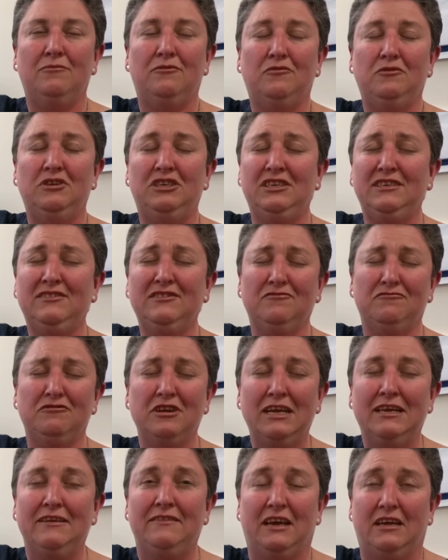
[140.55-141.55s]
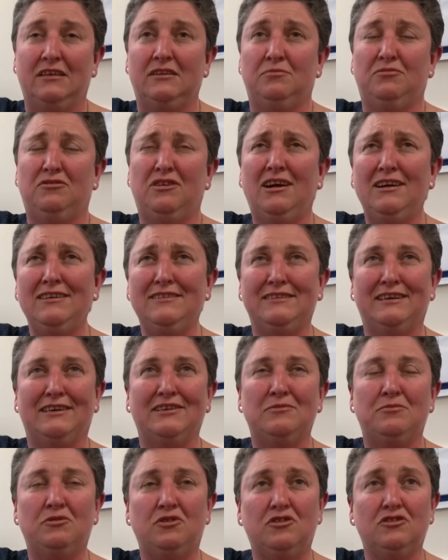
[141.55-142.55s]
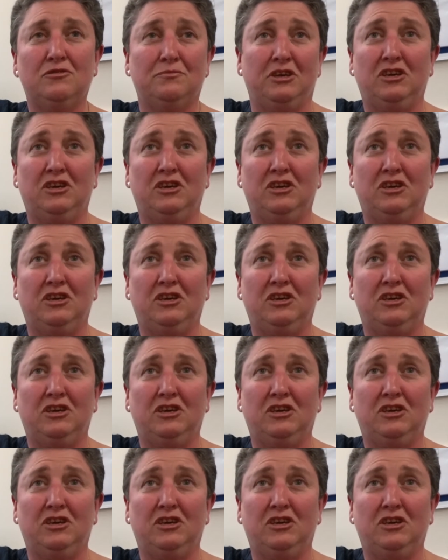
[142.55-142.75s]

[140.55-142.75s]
Which isn't really that surprising, I suppose,